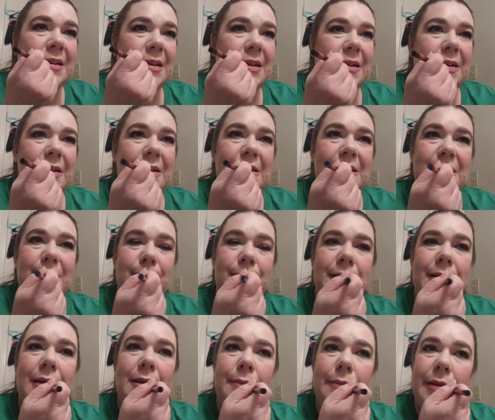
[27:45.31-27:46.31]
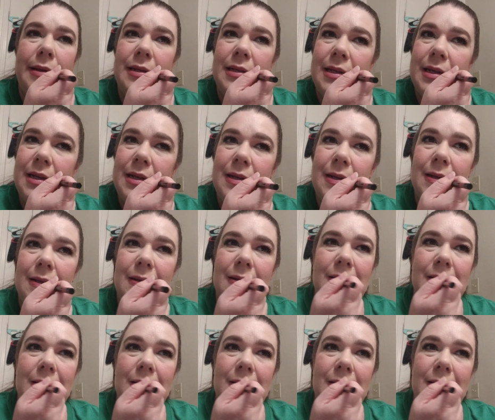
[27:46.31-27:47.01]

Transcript: It is pigmented.